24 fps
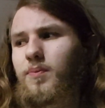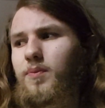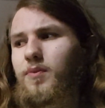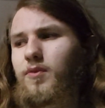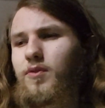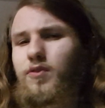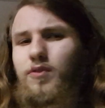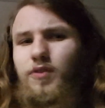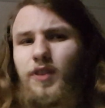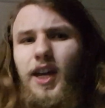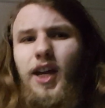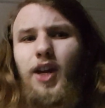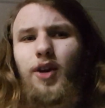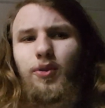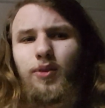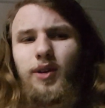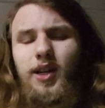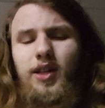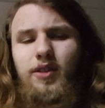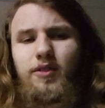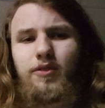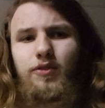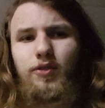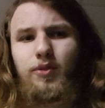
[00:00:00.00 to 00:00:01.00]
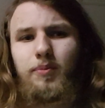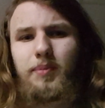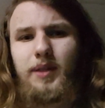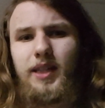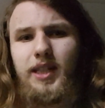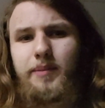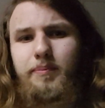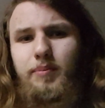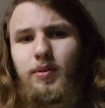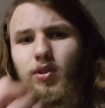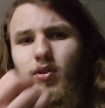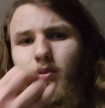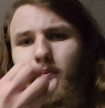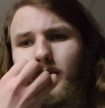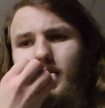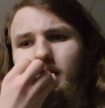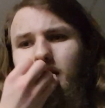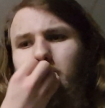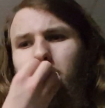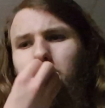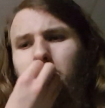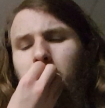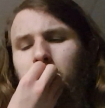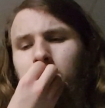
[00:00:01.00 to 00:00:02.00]
varied for people,
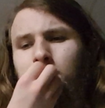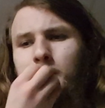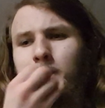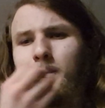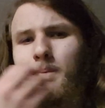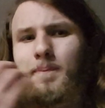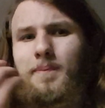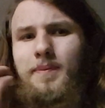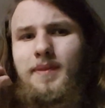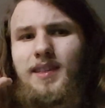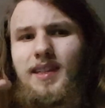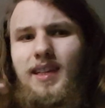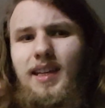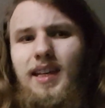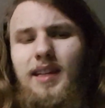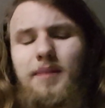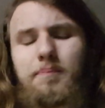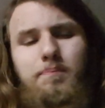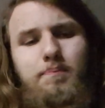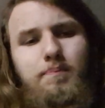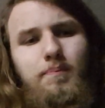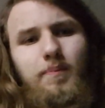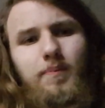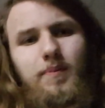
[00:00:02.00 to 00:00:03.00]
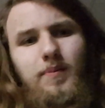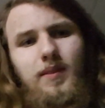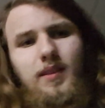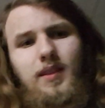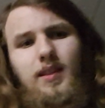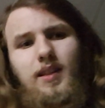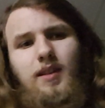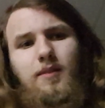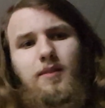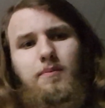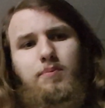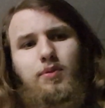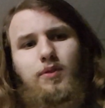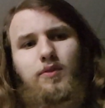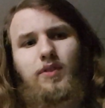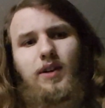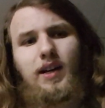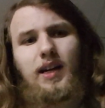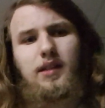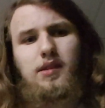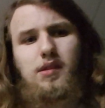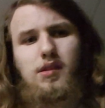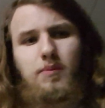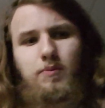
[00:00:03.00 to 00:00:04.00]
but it
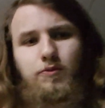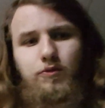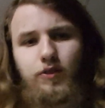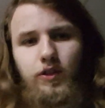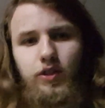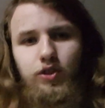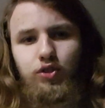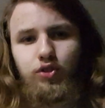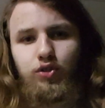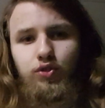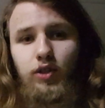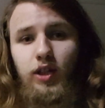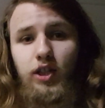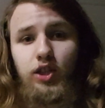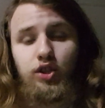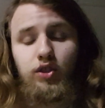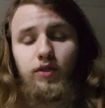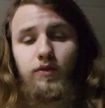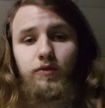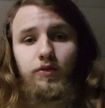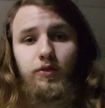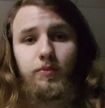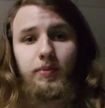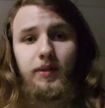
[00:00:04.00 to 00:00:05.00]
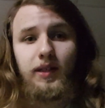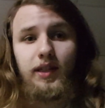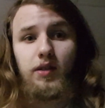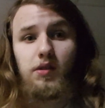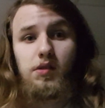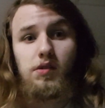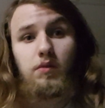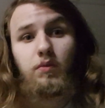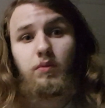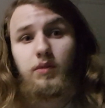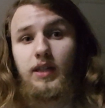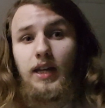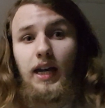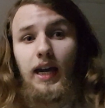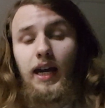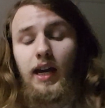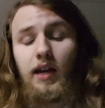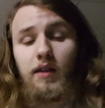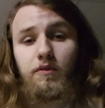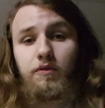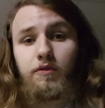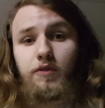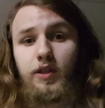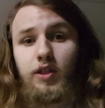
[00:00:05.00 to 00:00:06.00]
provides some frustration for players who
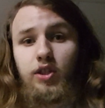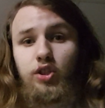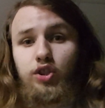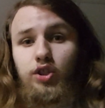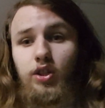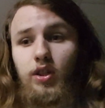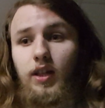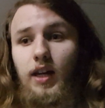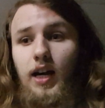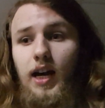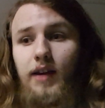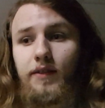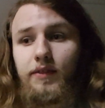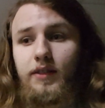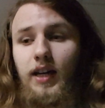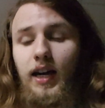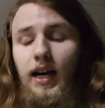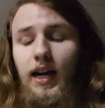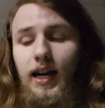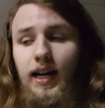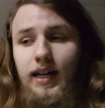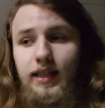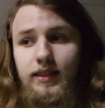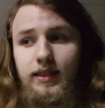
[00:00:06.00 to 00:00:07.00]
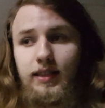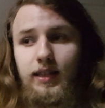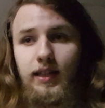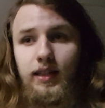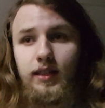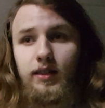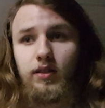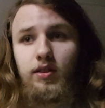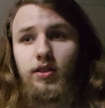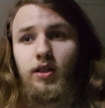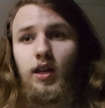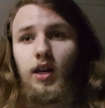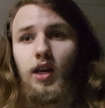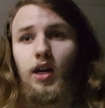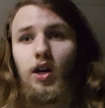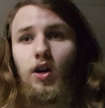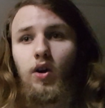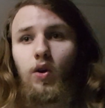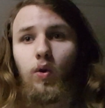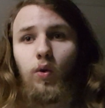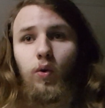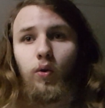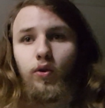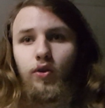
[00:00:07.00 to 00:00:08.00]
can't finish a lot of content
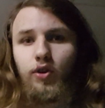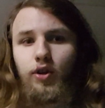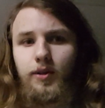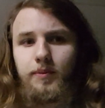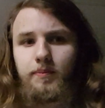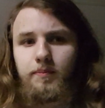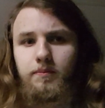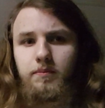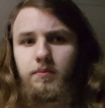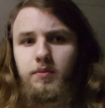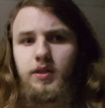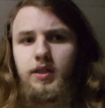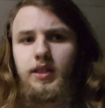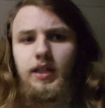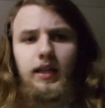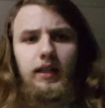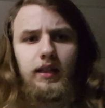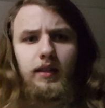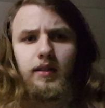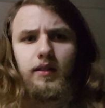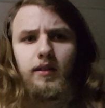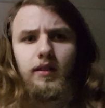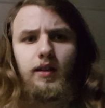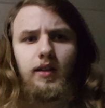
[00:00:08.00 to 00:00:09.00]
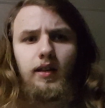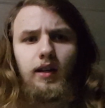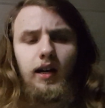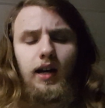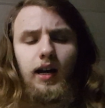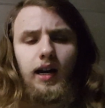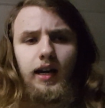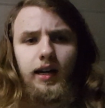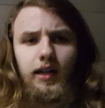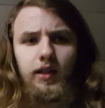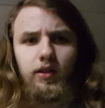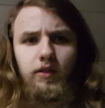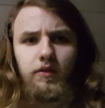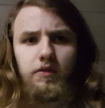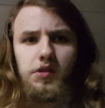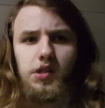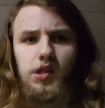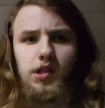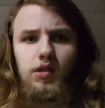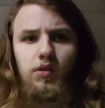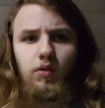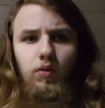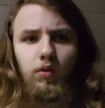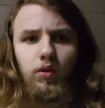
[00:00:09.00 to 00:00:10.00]
or get a high enough
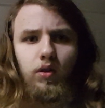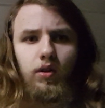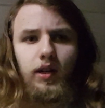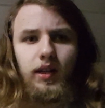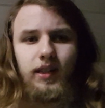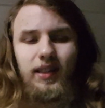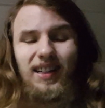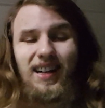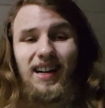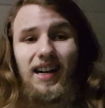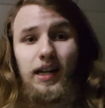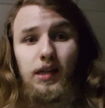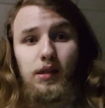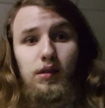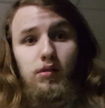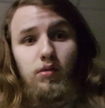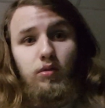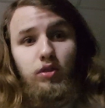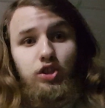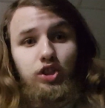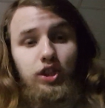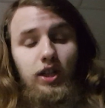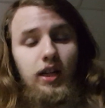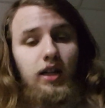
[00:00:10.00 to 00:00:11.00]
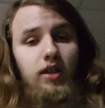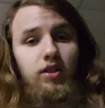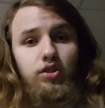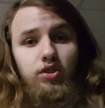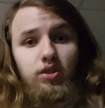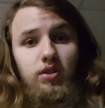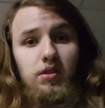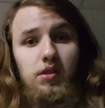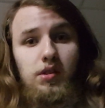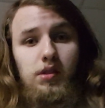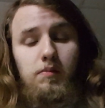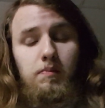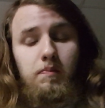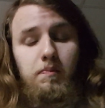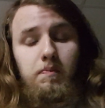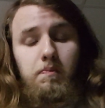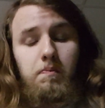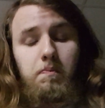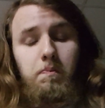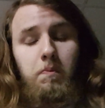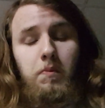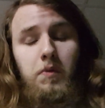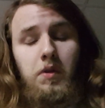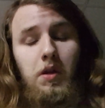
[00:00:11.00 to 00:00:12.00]
score on the high score challenges.
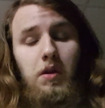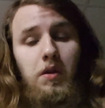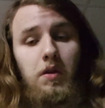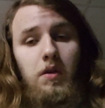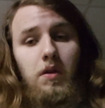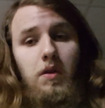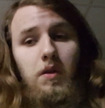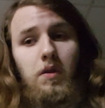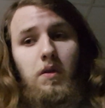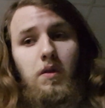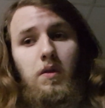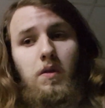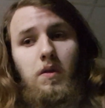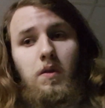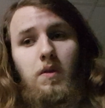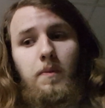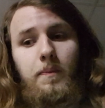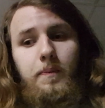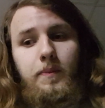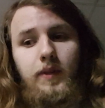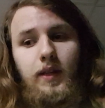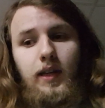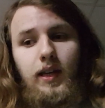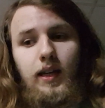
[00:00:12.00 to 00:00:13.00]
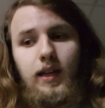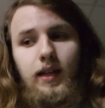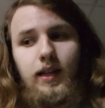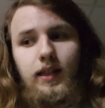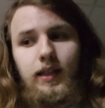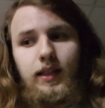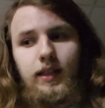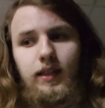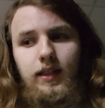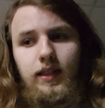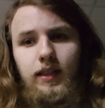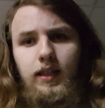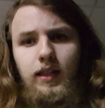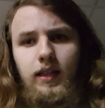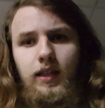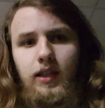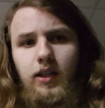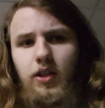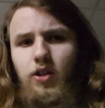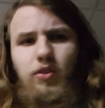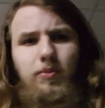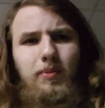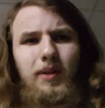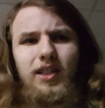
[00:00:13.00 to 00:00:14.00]
And
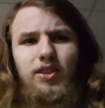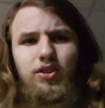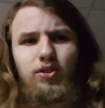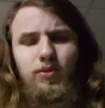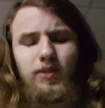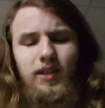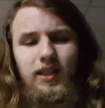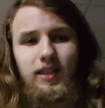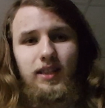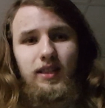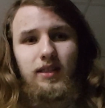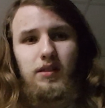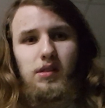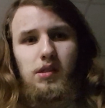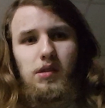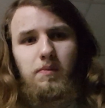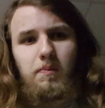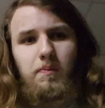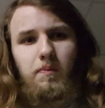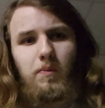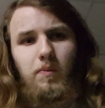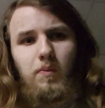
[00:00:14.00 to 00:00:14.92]
here are my two ideas.